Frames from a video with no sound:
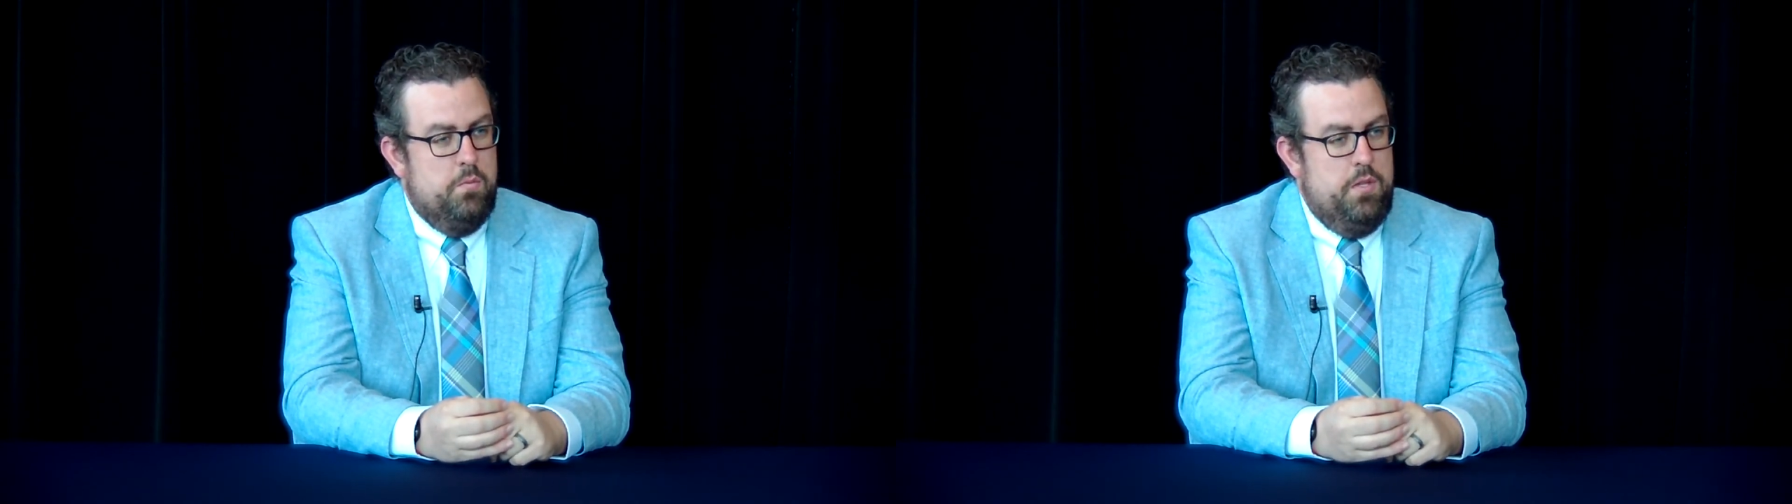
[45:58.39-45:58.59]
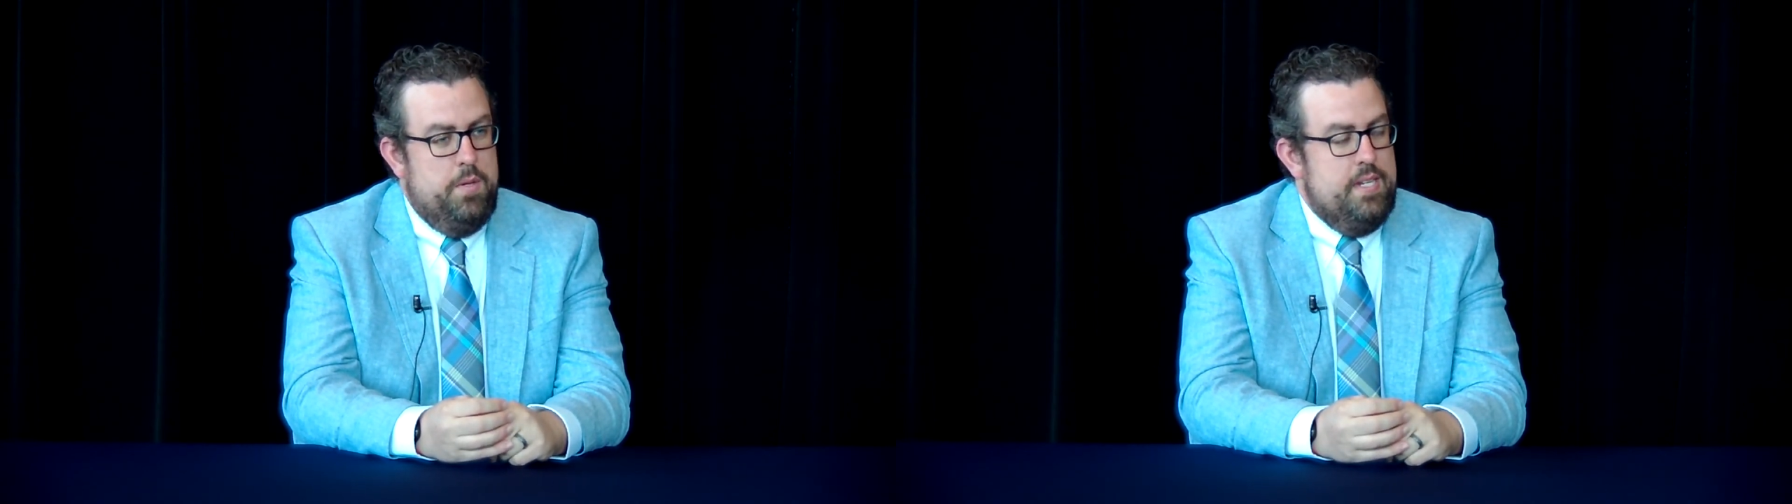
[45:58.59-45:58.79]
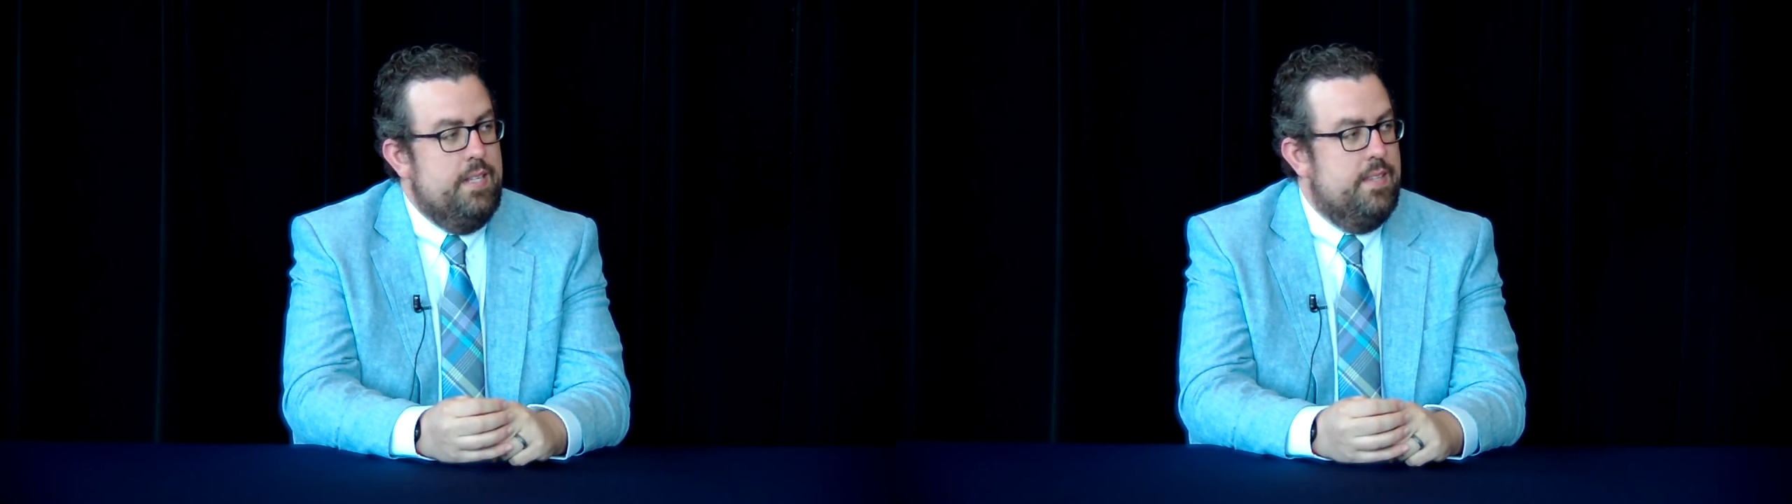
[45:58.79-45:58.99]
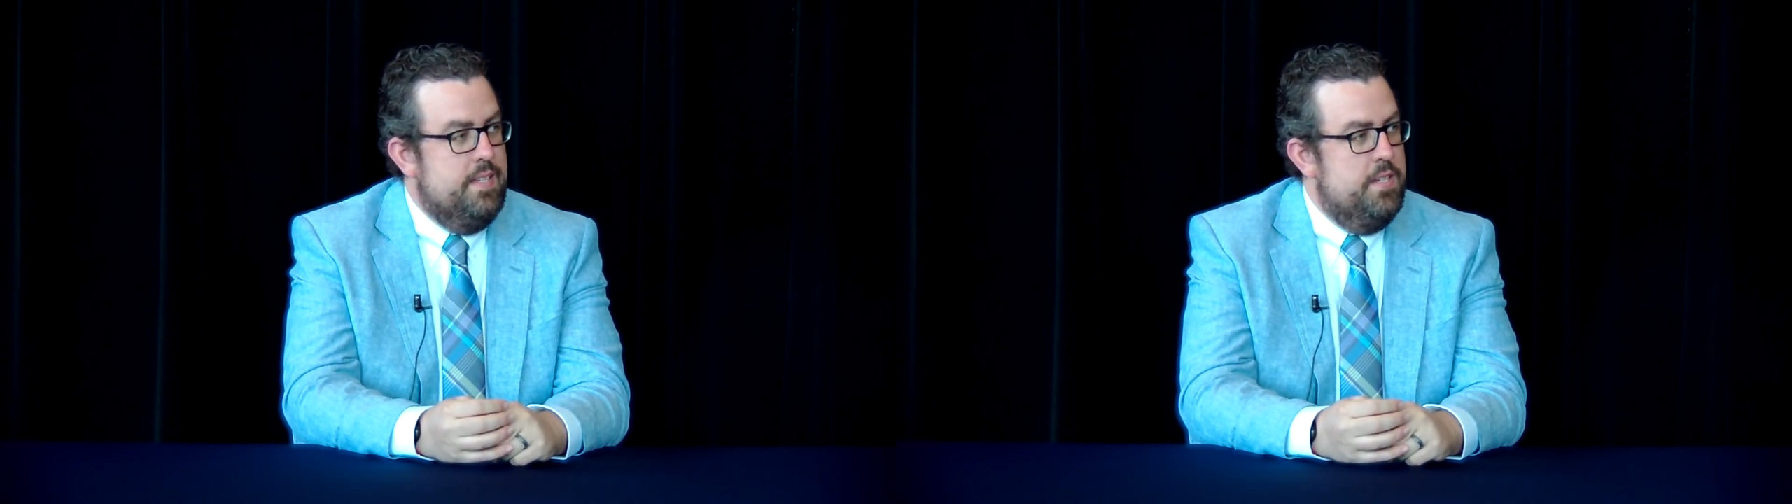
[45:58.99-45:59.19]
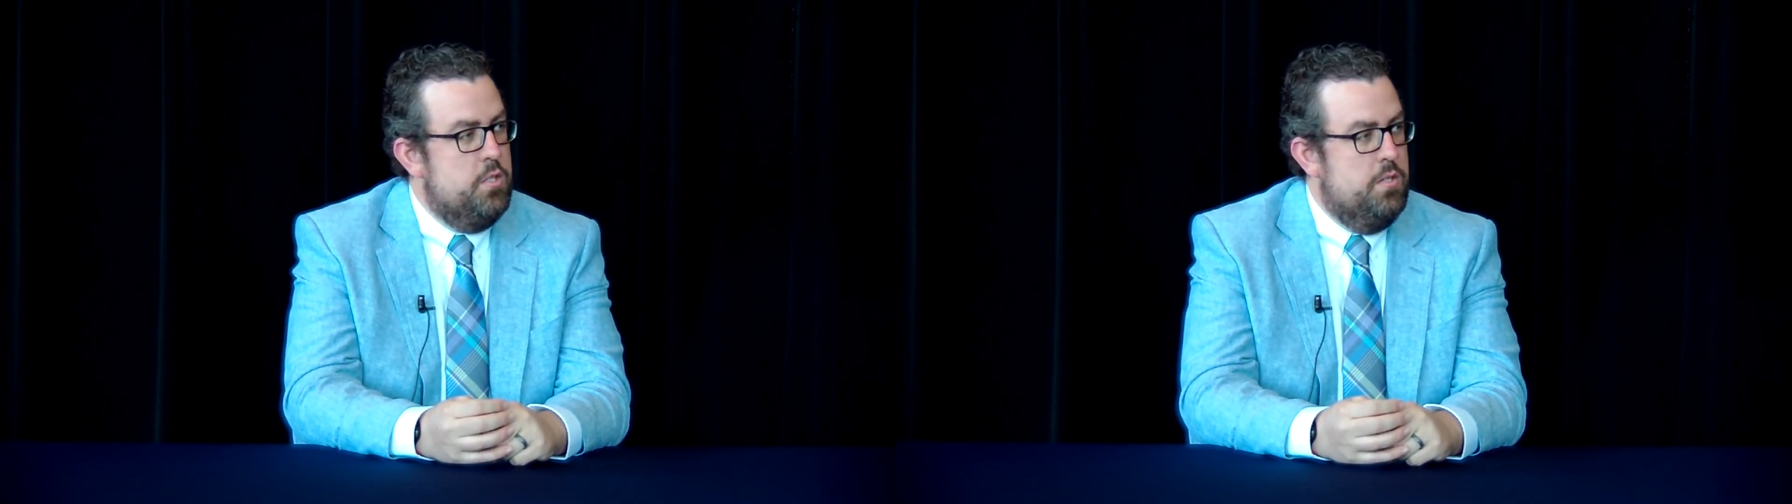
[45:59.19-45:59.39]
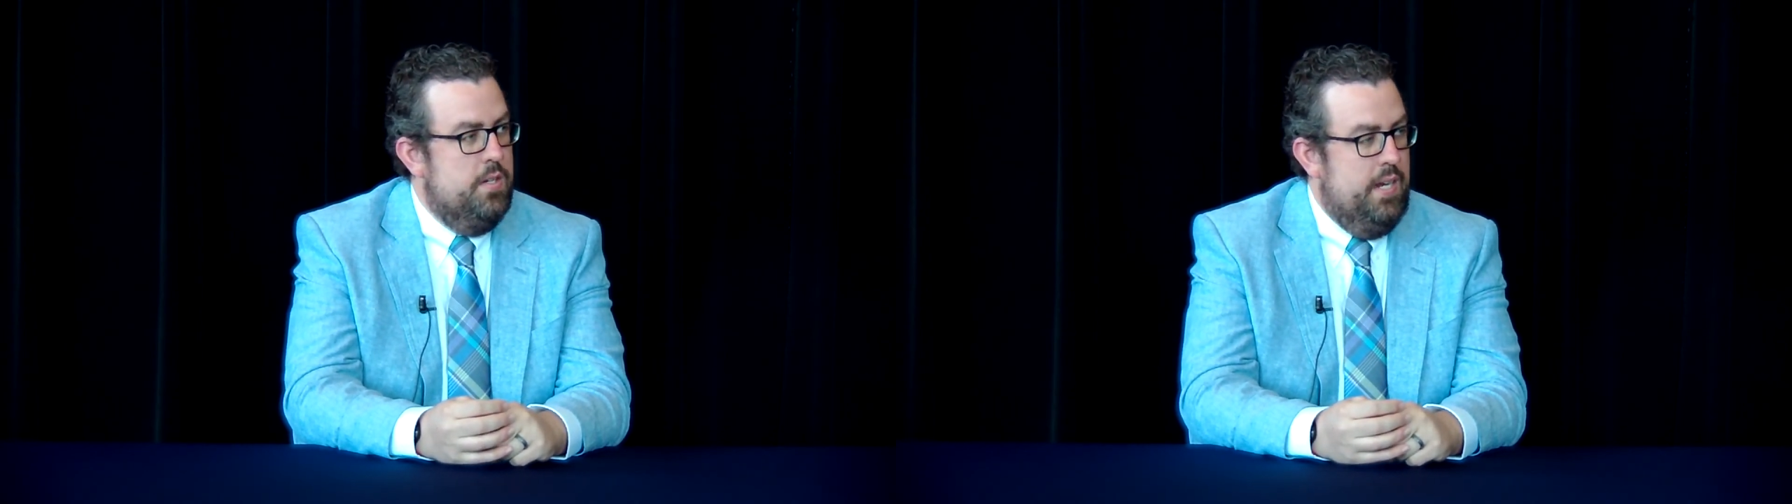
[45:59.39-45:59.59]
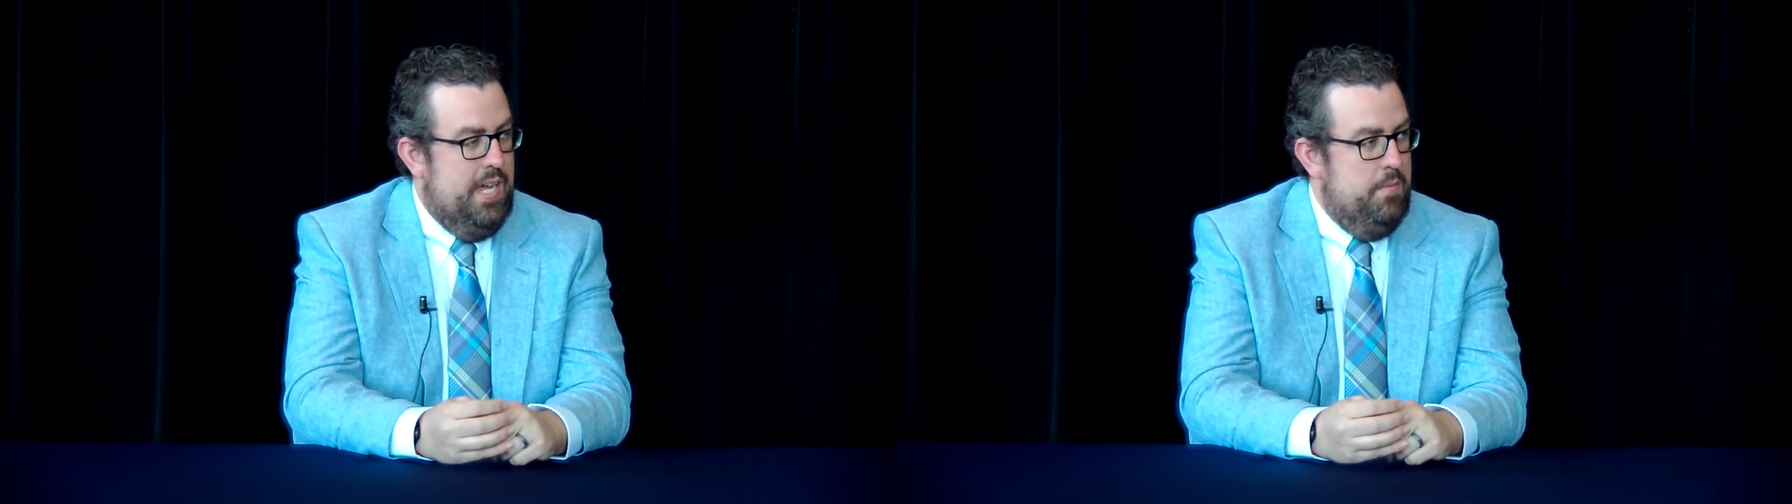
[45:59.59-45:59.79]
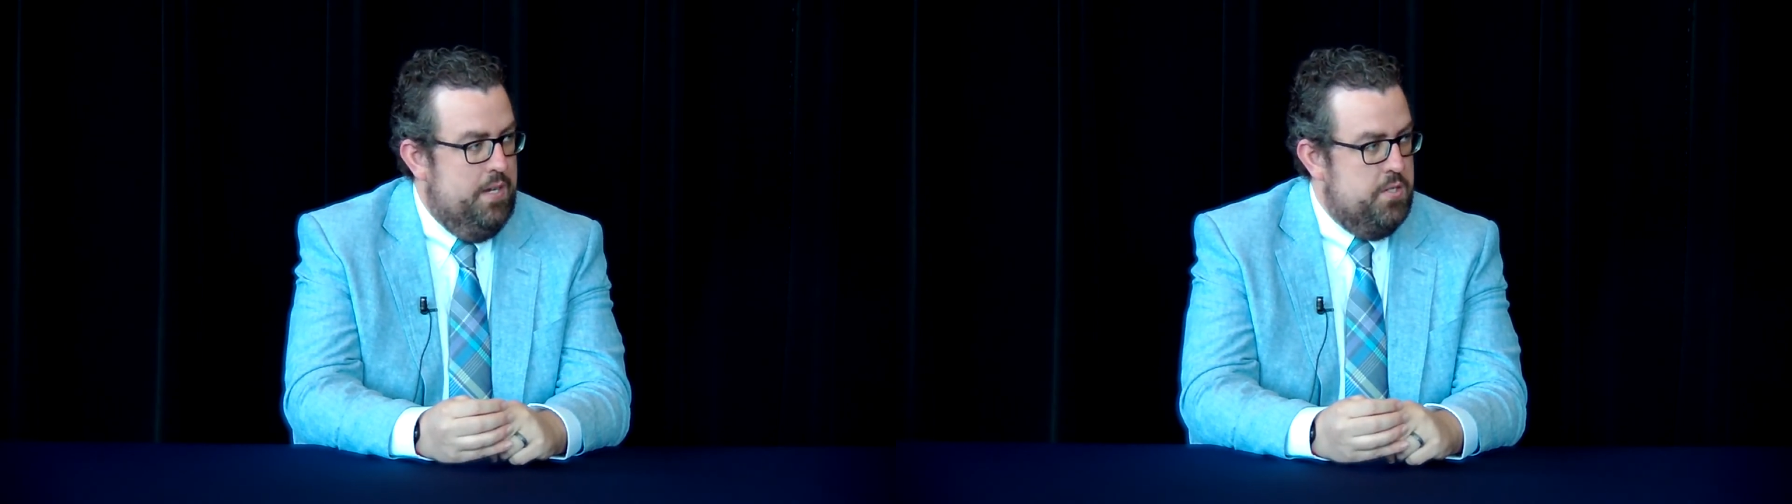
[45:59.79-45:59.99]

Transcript: that we need the addition, and I'm not